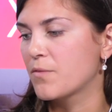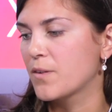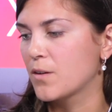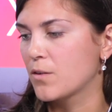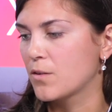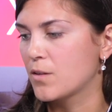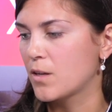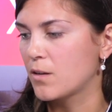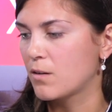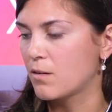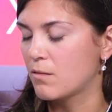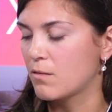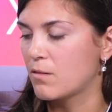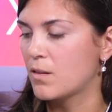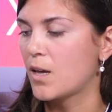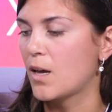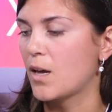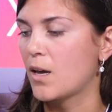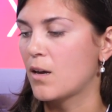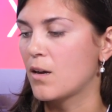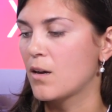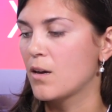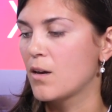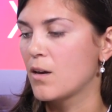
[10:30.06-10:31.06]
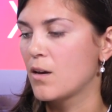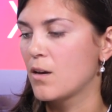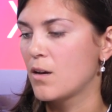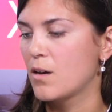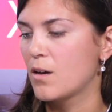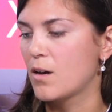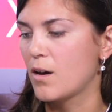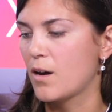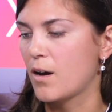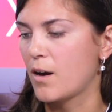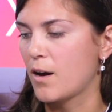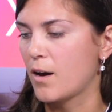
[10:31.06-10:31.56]
feel that they
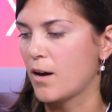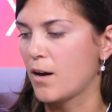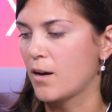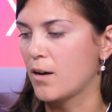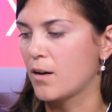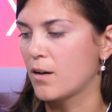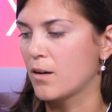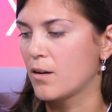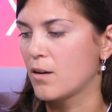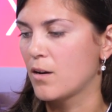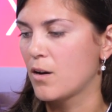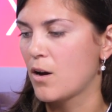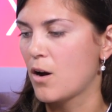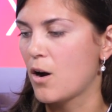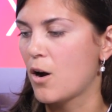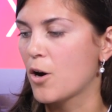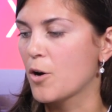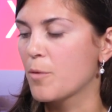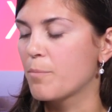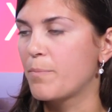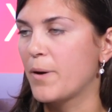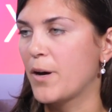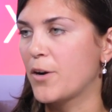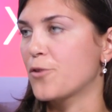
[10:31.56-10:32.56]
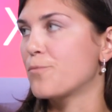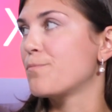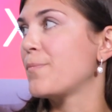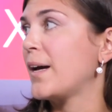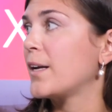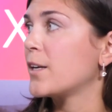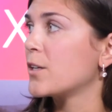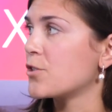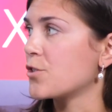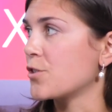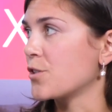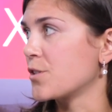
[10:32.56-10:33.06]
uh, are better
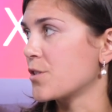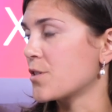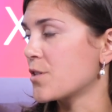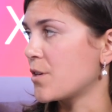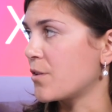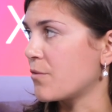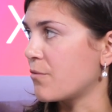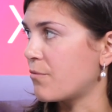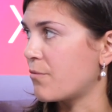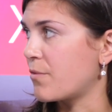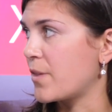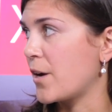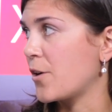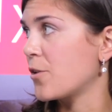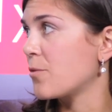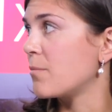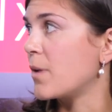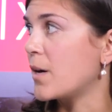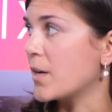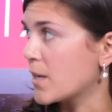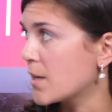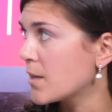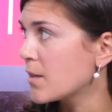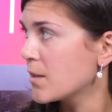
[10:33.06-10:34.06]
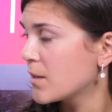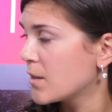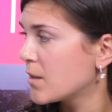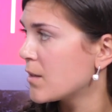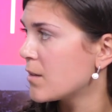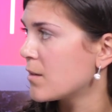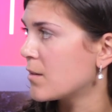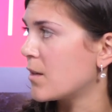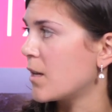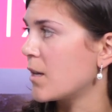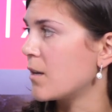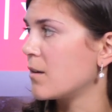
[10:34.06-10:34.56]
managers of their money
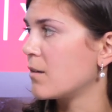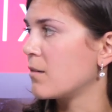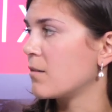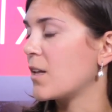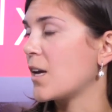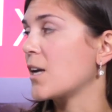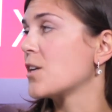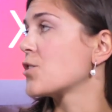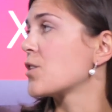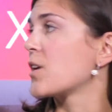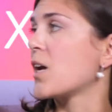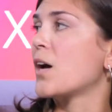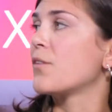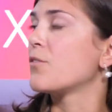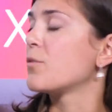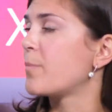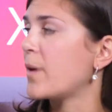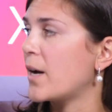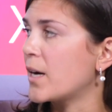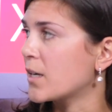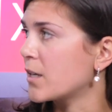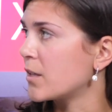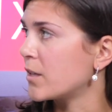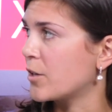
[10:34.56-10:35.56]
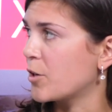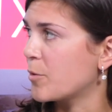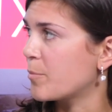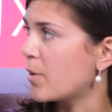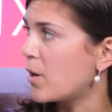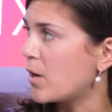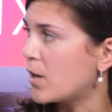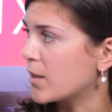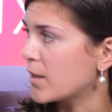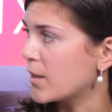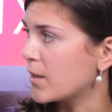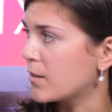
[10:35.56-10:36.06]
then they should have it back in their
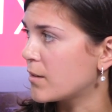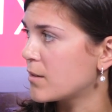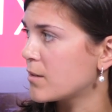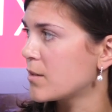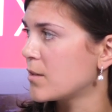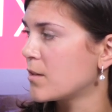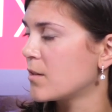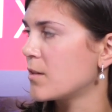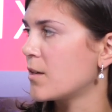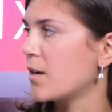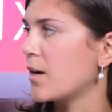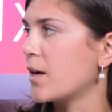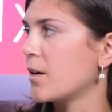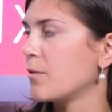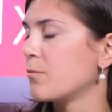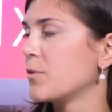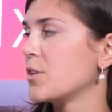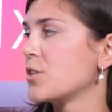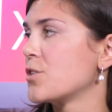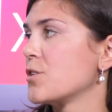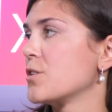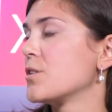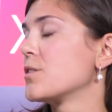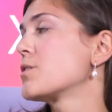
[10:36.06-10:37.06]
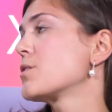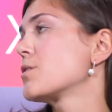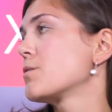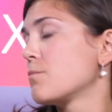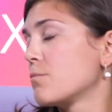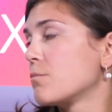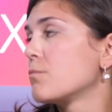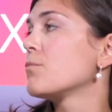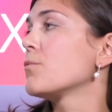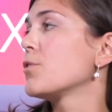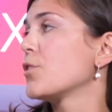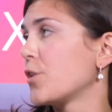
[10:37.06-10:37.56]
pocket, uh, which is
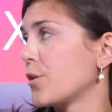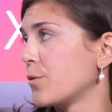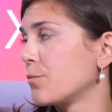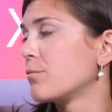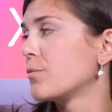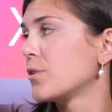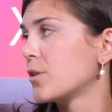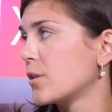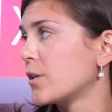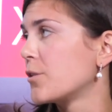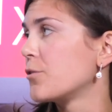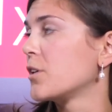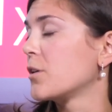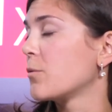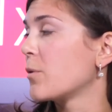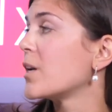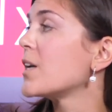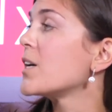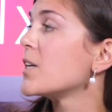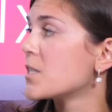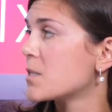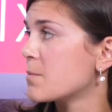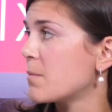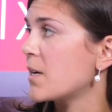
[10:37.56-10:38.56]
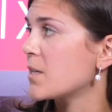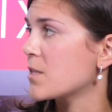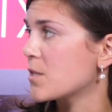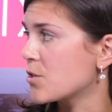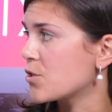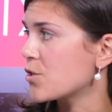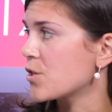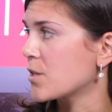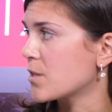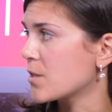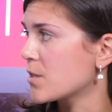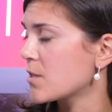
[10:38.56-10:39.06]
you know clearly what his
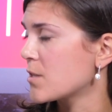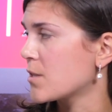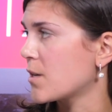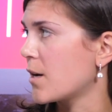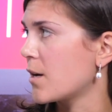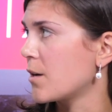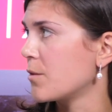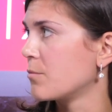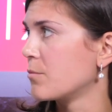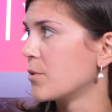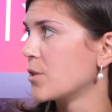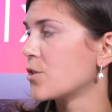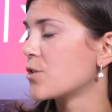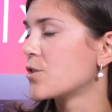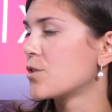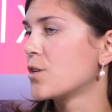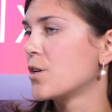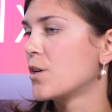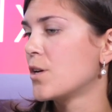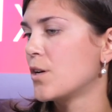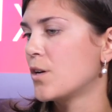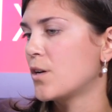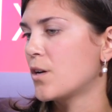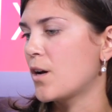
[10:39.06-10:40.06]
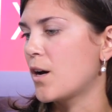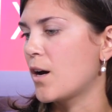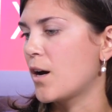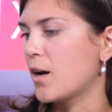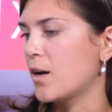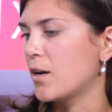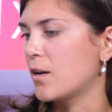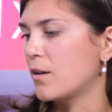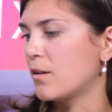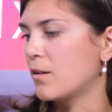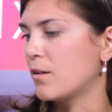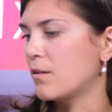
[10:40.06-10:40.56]
message is. Uh, which
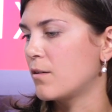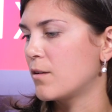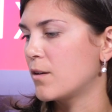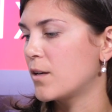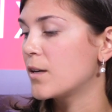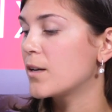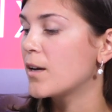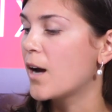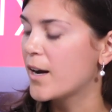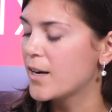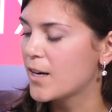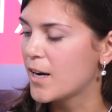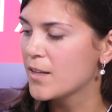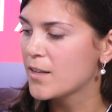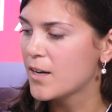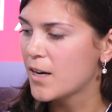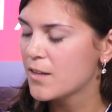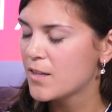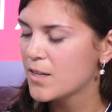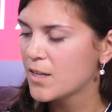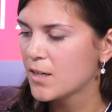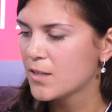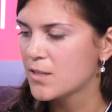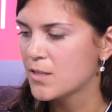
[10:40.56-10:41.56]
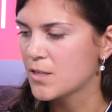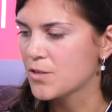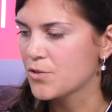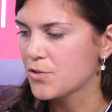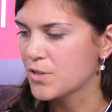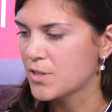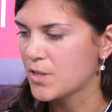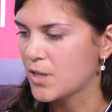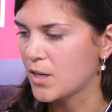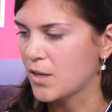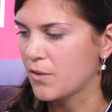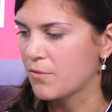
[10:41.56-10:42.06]
uh, I, I, think it's
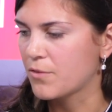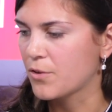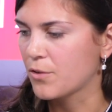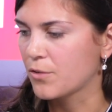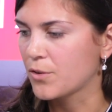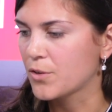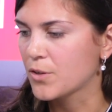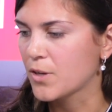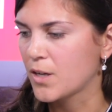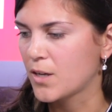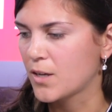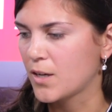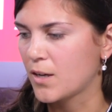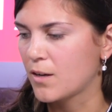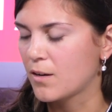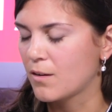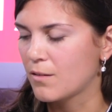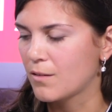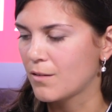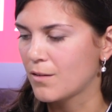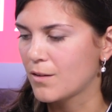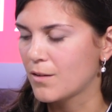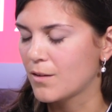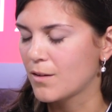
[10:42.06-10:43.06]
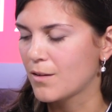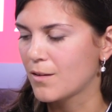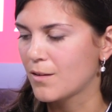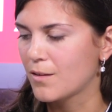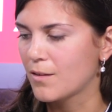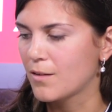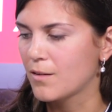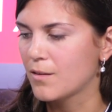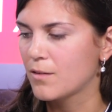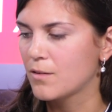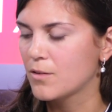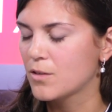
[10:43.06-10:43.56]
interesting if you're looking at
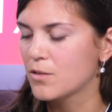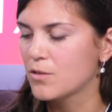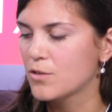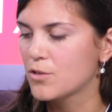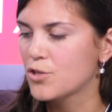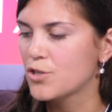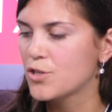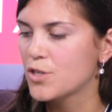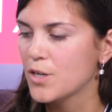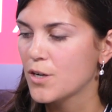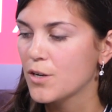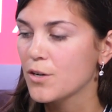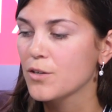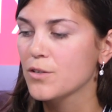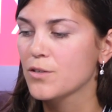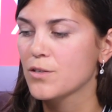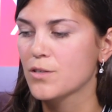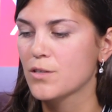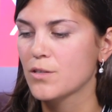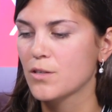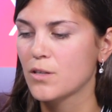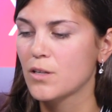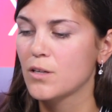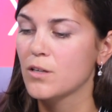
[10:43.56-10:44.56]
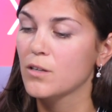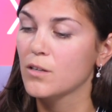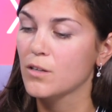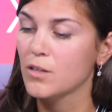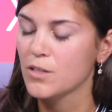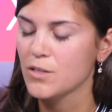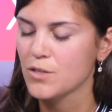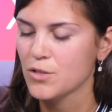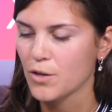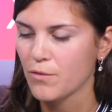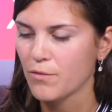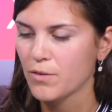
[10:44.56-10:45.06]
Scheer's, the
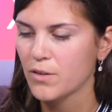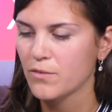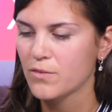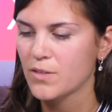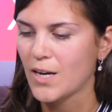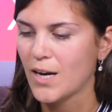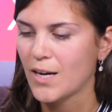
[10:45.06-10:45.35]
conservatives'